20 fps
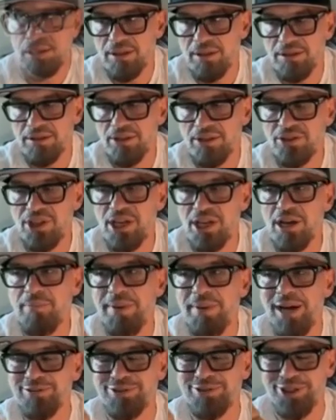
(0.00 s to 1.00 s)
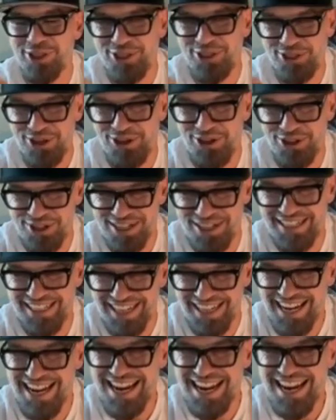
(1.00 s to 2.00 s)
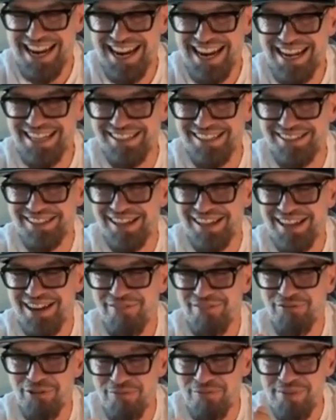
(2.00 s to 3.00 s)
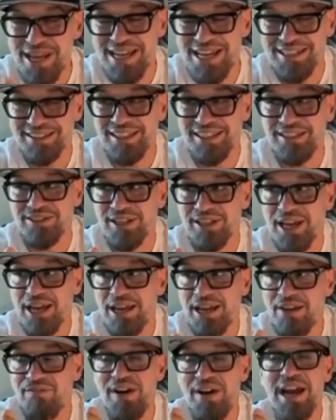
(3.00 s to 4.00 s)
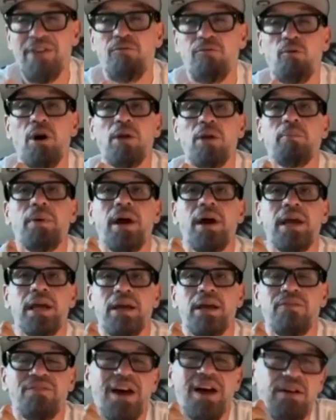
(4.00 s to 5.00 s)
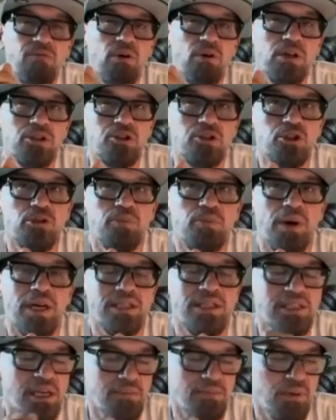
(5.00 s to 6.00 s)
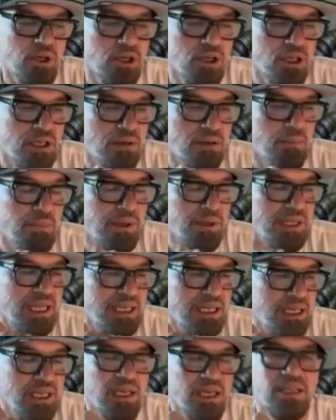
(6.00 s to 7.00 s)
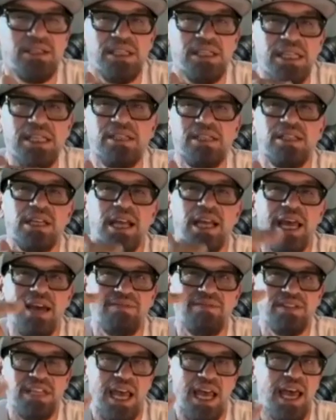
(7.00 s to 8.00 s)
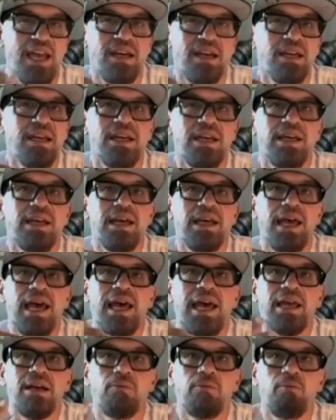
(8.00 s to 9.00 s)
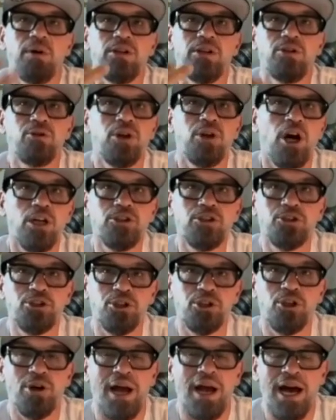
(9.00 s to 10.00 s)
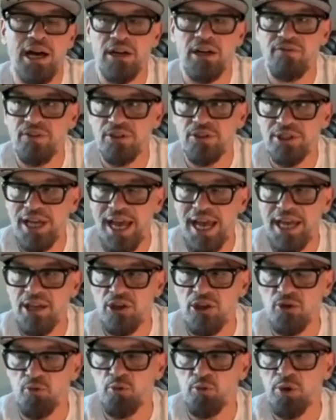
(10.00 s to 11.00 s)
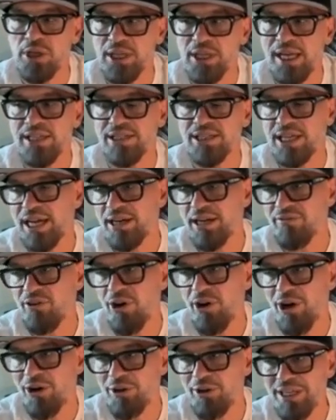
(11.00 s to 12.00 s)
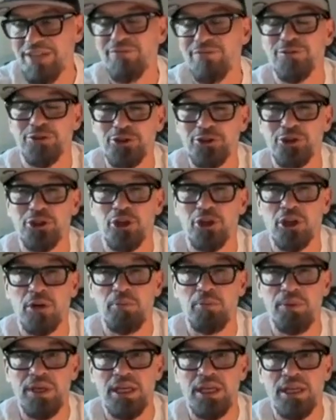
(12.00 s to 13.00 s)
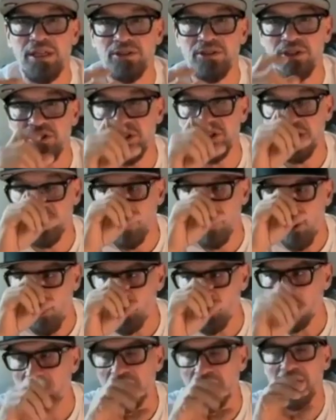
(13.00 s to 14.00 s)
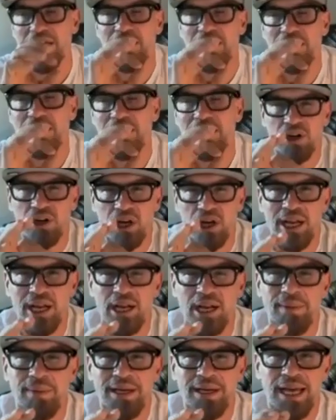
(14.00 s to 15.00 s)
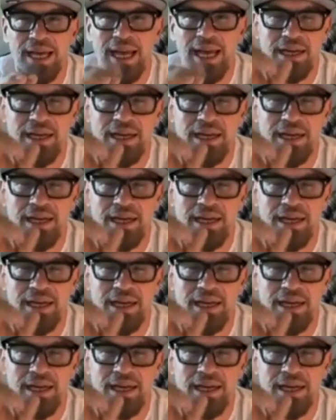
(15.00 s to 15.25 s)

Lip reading: The thing about dessert is, for me at least, if I have one bite, if I have one or two bites, I'm good. But like, it's easy to have 10. And when you cut sugar out of your diet, you realize kind of how evil sugar could be, because it's like the only thing I've ever cut out of my diet,